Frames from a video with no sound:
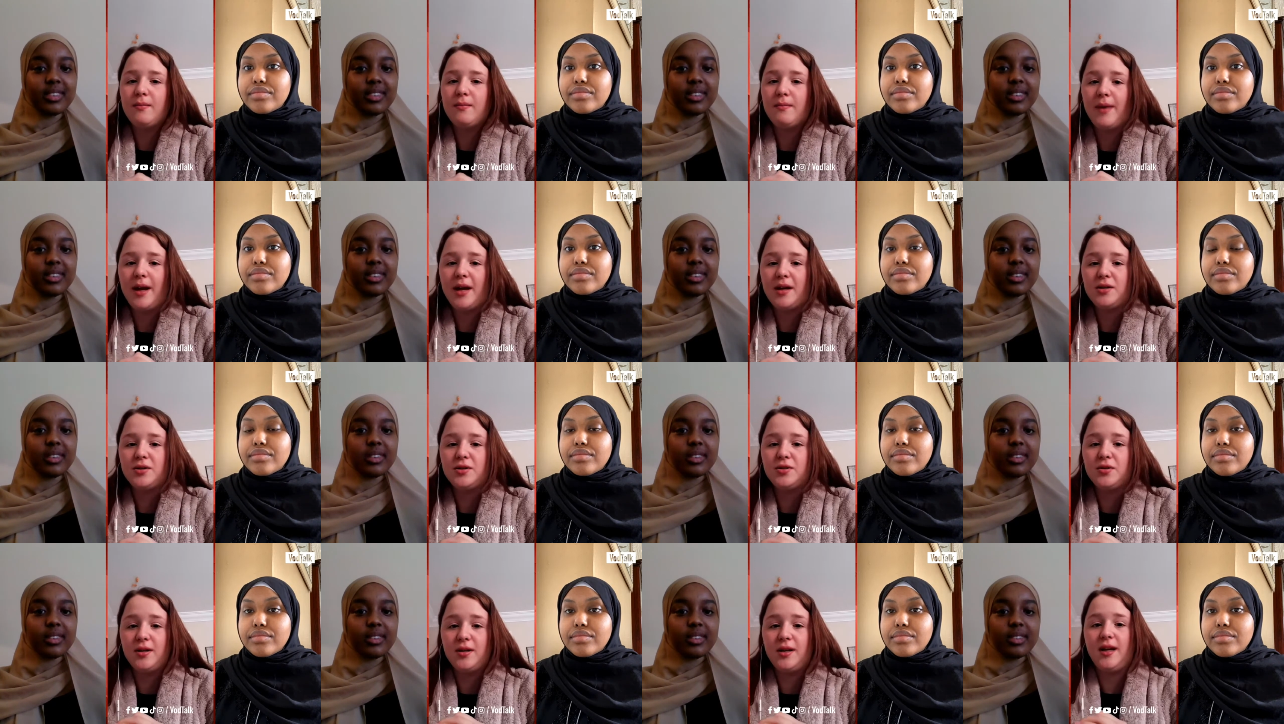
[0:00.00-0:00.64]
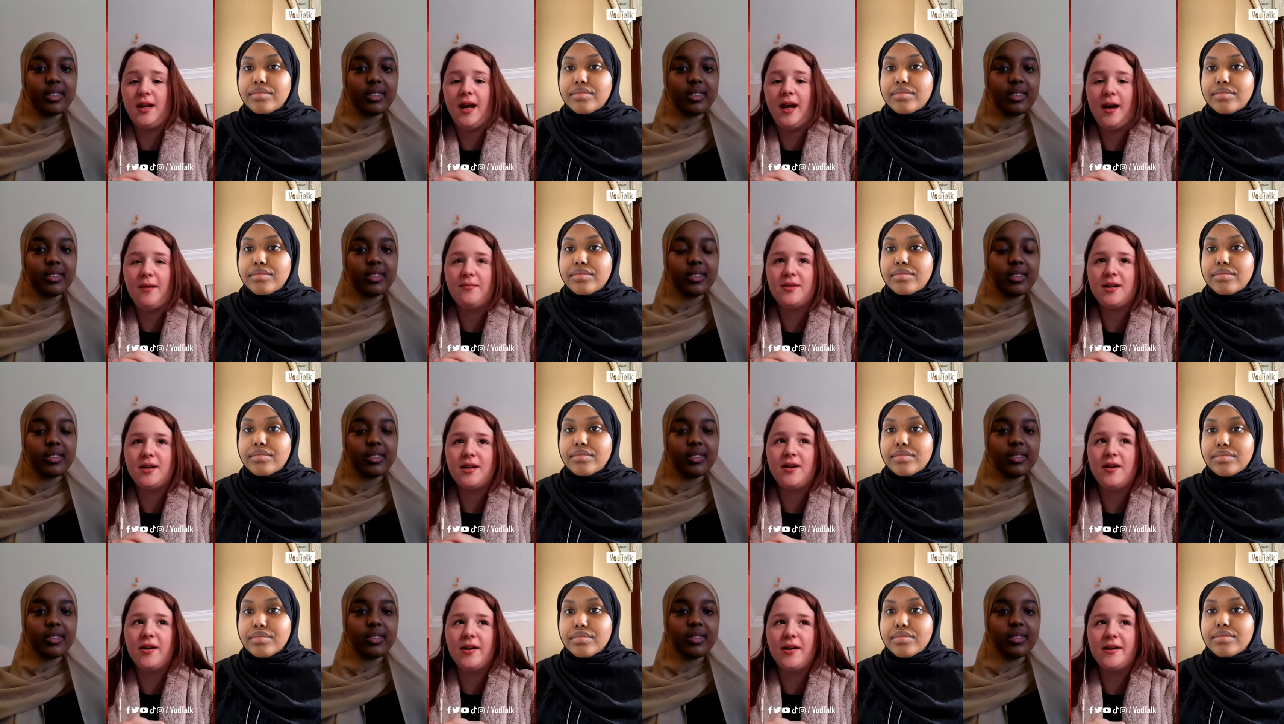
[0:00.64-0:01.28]
Speaker 1: make sure you
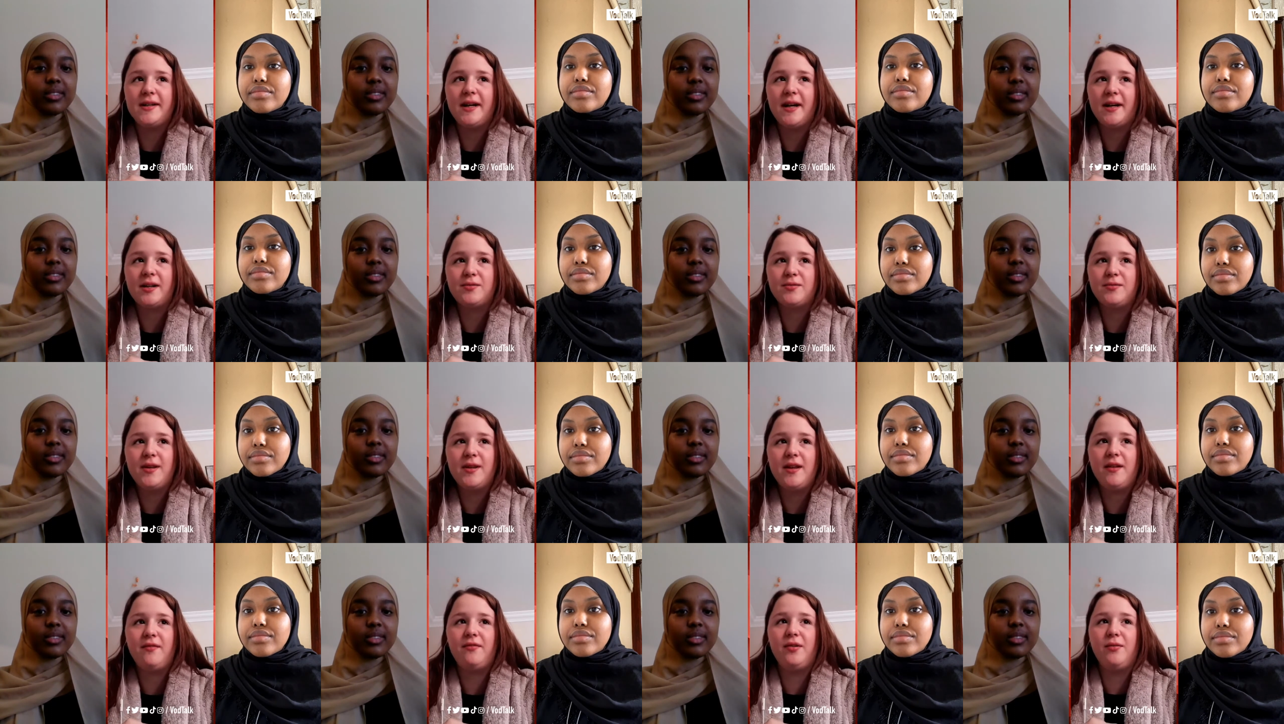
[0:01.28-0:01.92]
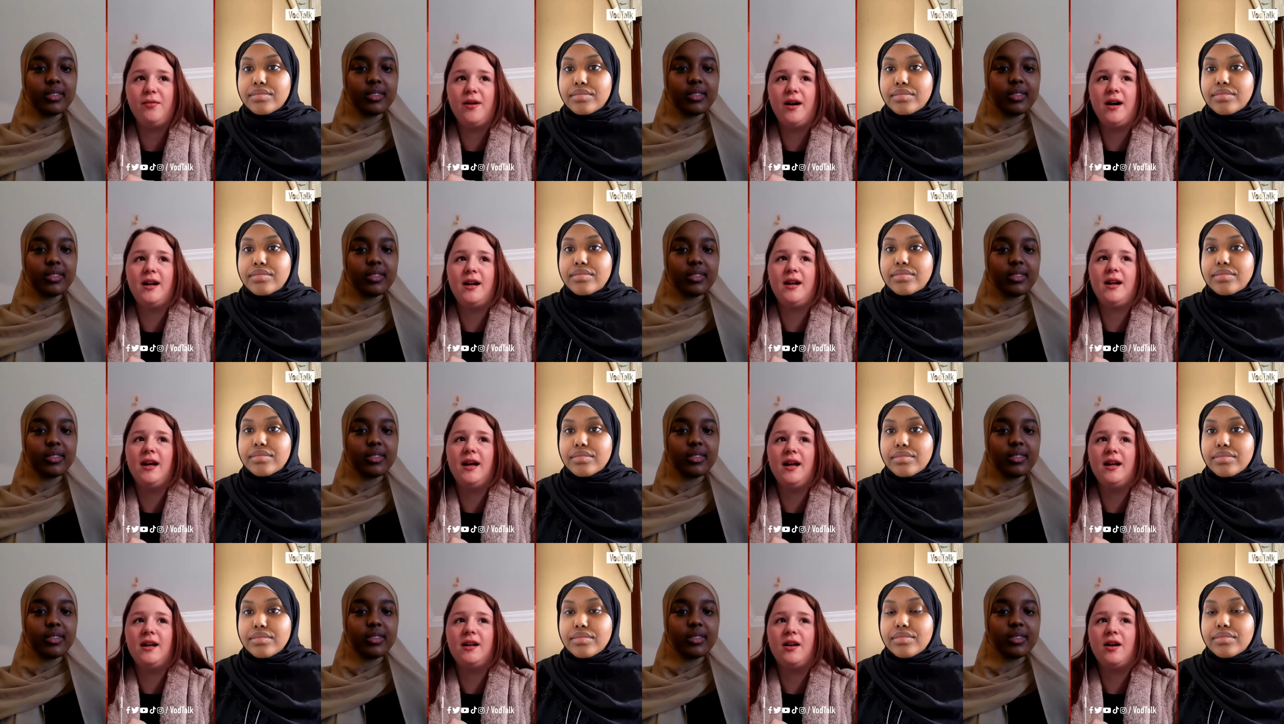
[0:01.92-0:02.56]
kept in contact with everyone
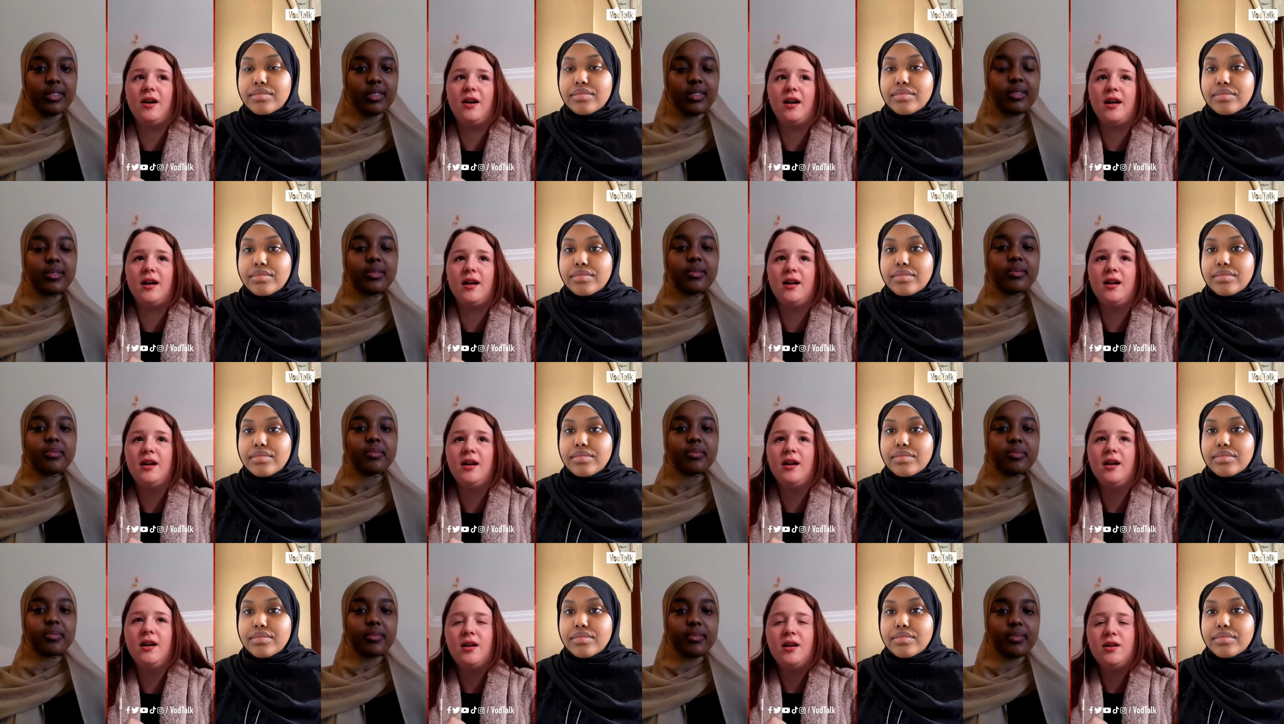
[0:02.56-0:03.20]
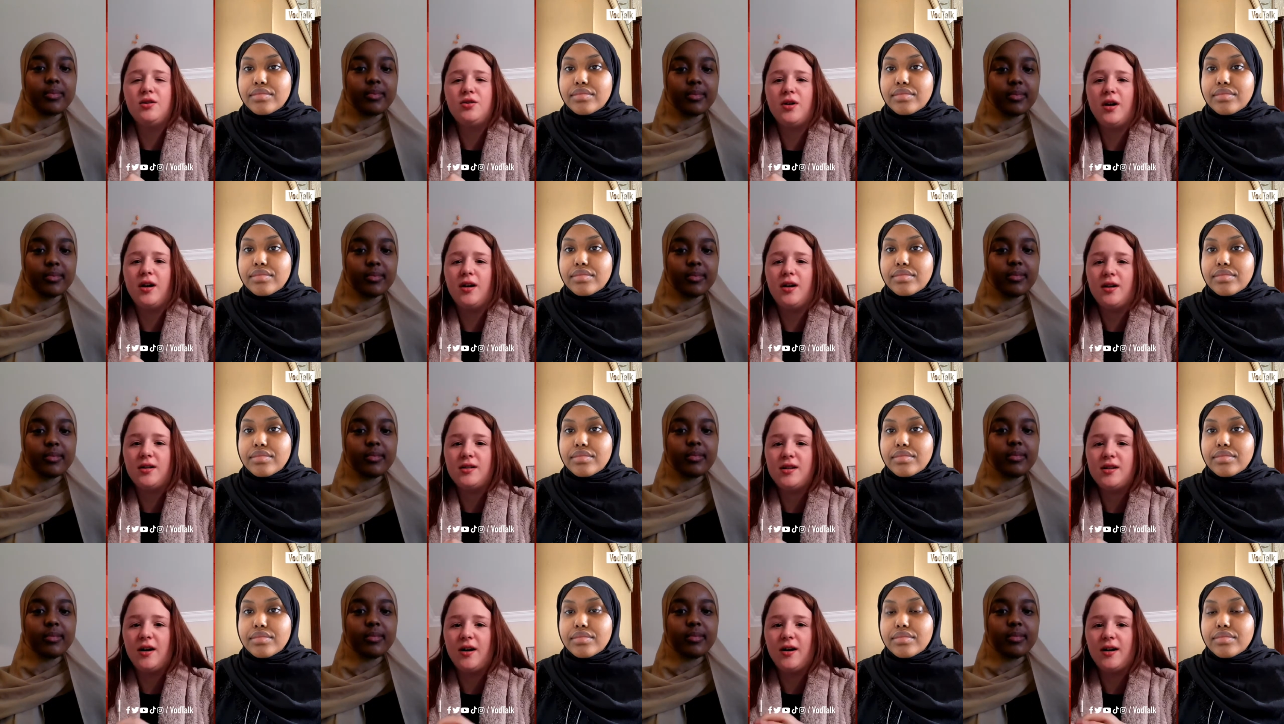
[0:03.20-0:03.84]
and like try
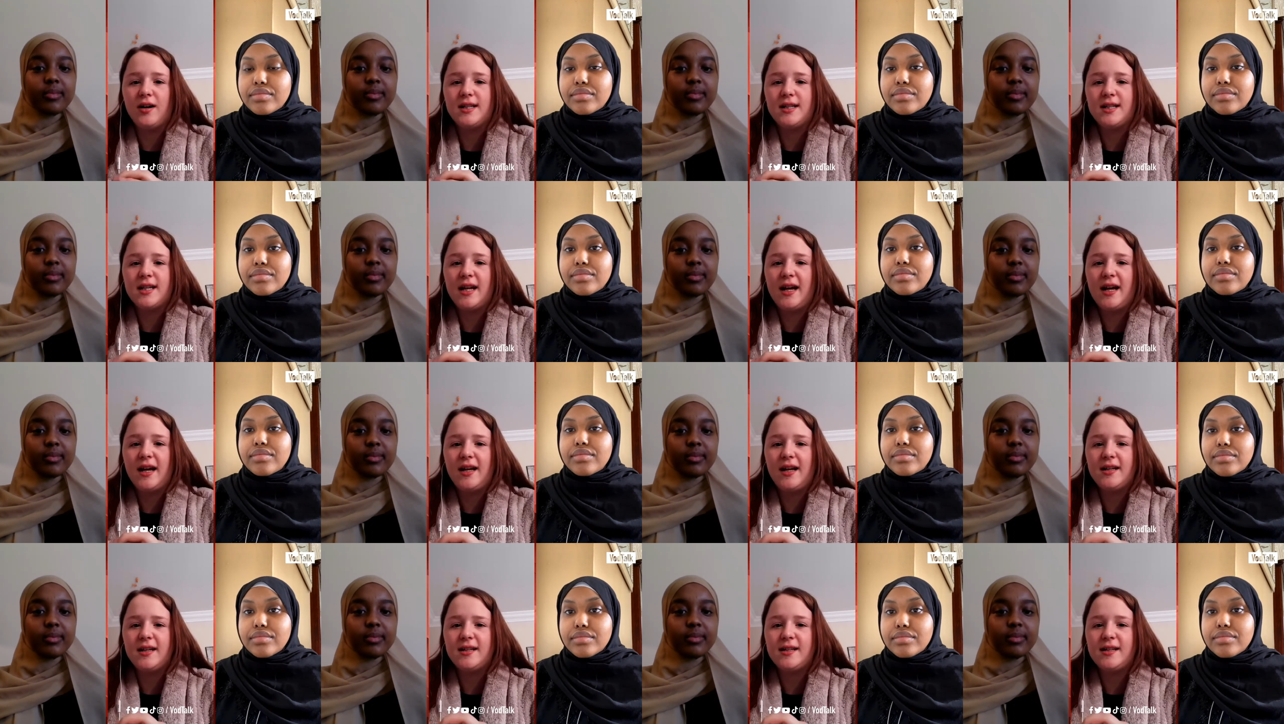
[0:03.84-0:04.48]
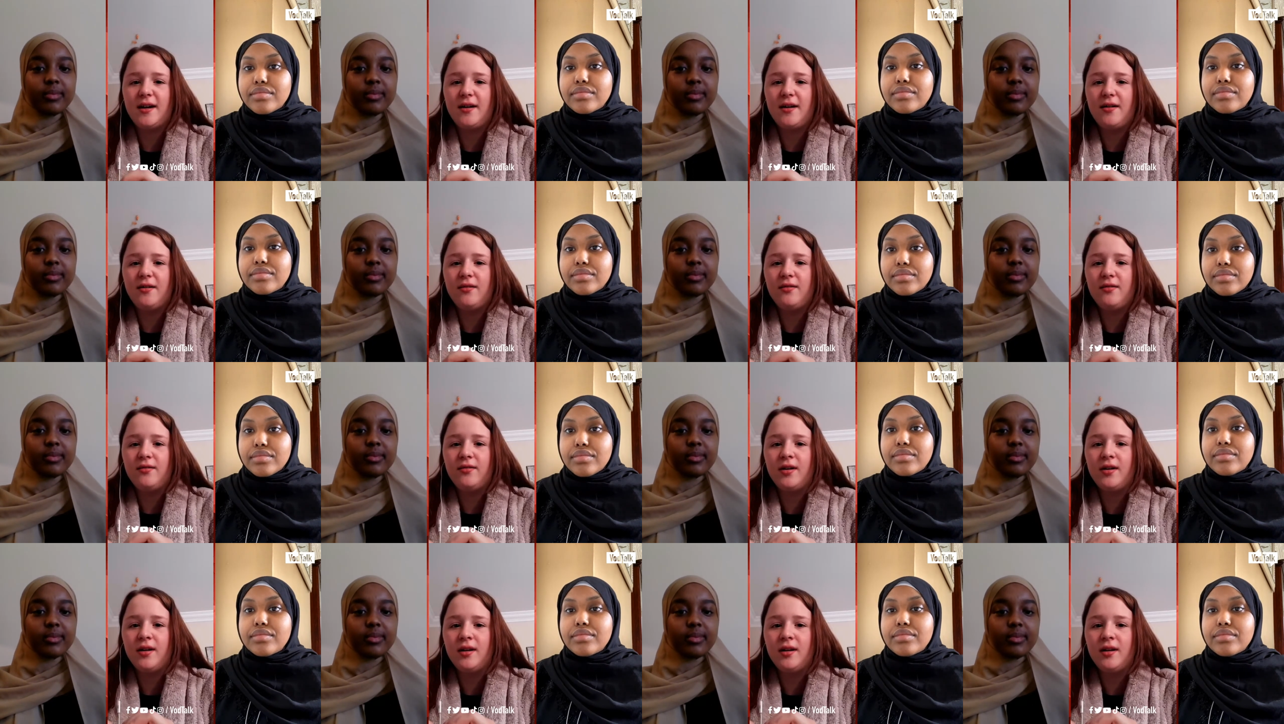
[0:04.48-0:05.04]
not to isolate yourself.